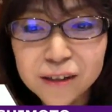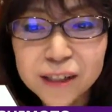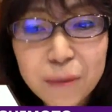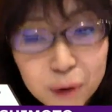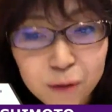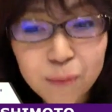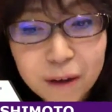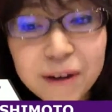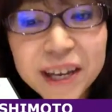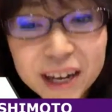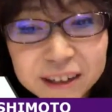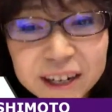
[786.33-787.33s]
develop our
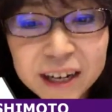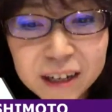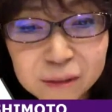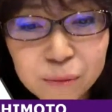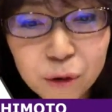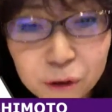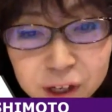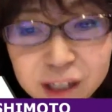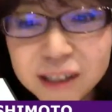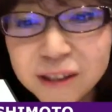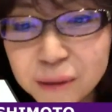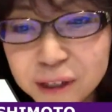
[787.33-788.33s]
career more.
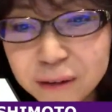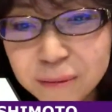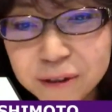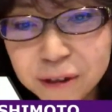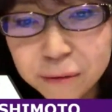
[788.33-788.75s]
So therefore,